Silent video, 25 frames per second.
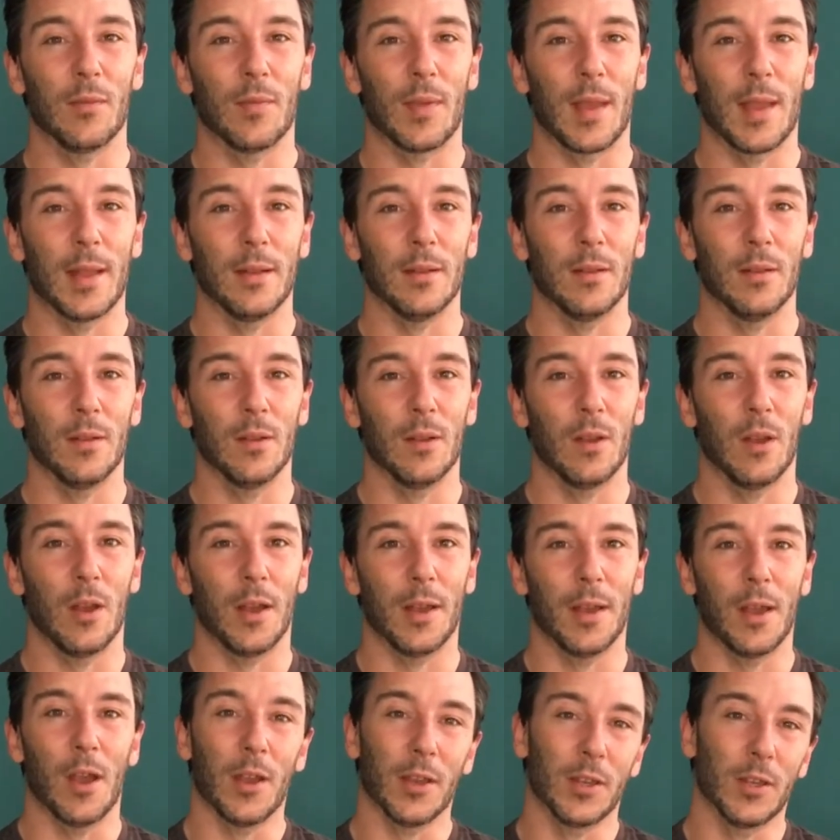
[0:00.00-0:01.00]
then
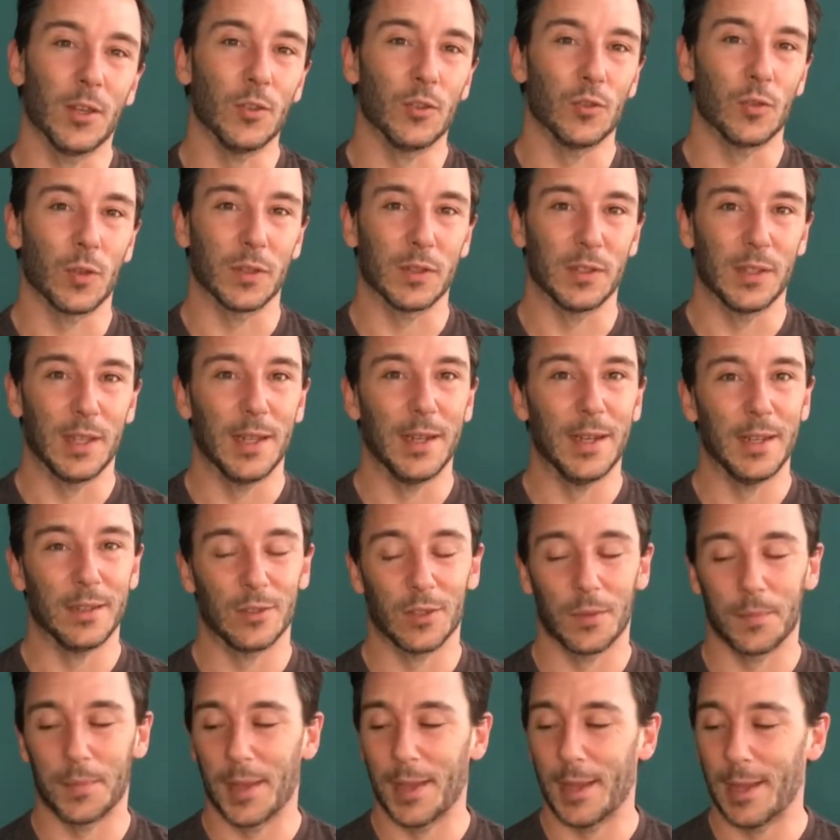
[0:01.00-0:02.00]
I could trust it a
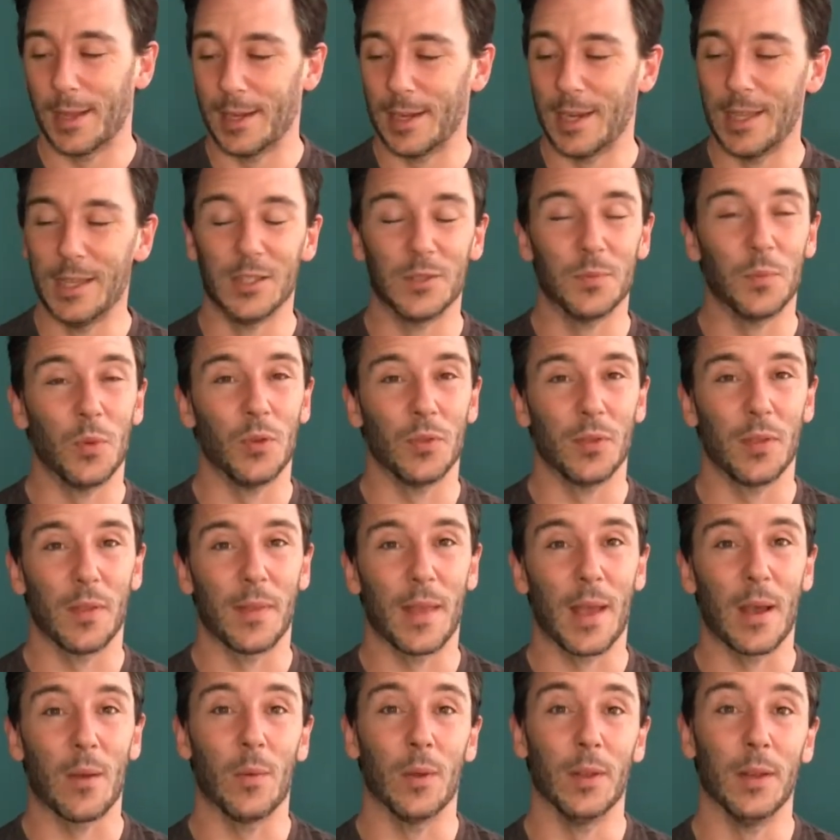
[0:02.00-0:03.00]
little bit, at least more than
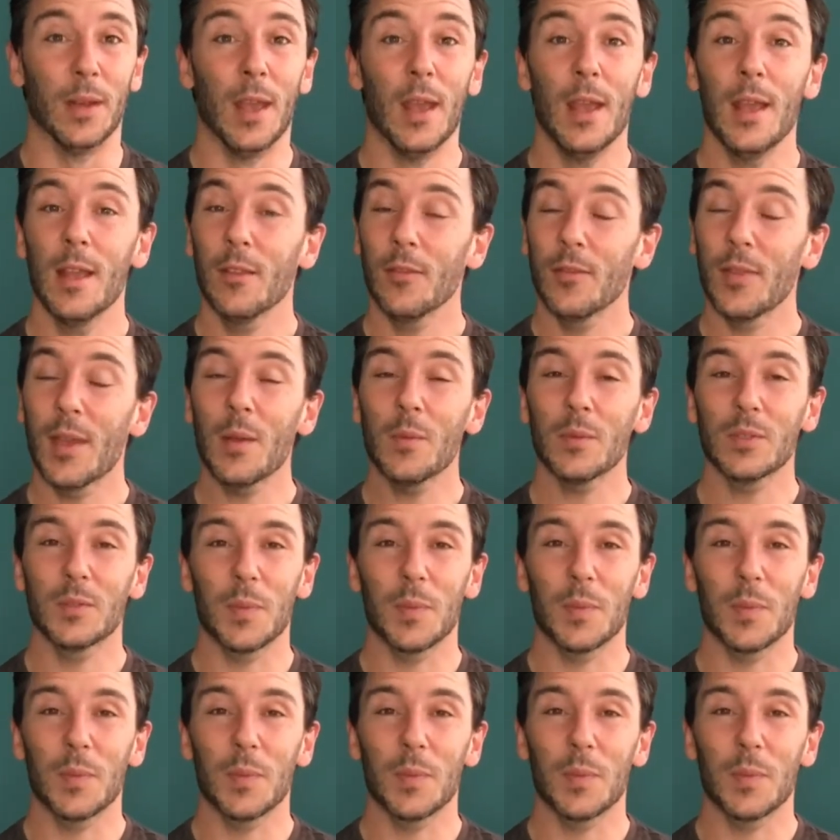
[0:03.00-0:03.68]
that one. That was